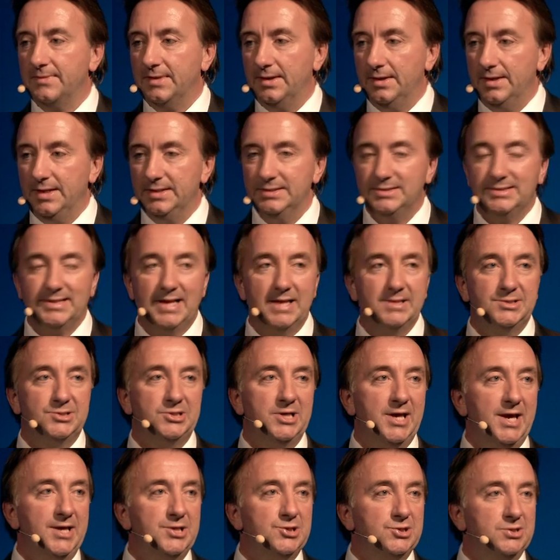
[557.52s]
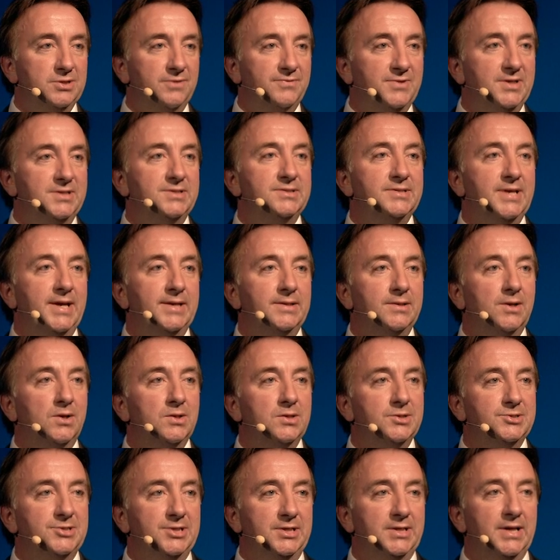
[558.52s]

instantiation of this technology.